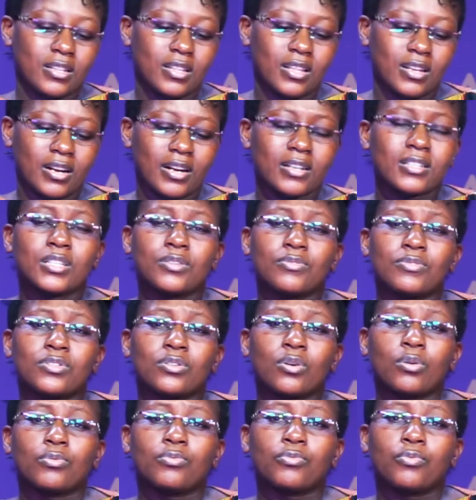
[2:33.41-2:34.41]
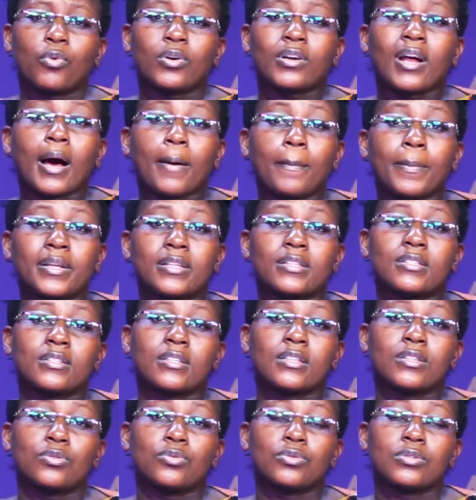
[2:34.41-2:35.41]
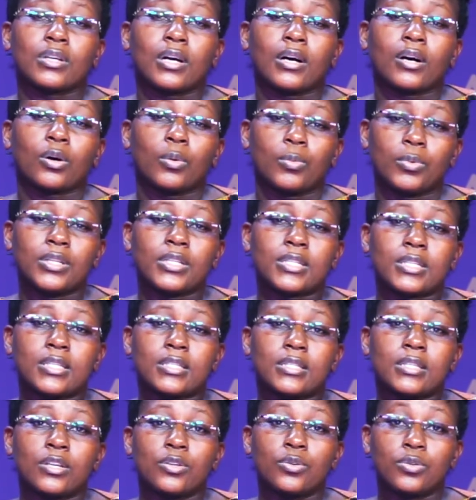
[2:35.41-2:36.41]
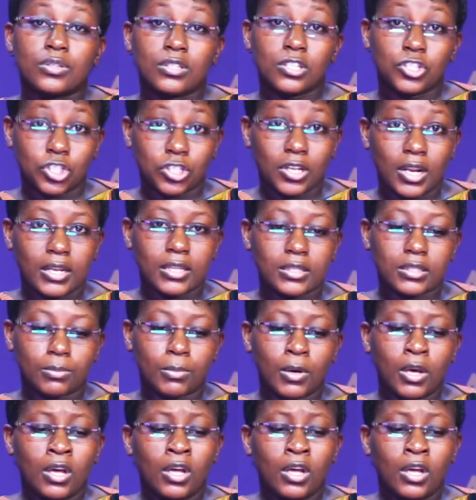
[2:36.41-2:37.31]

the narratives of what happens in those uh, communities using journalism.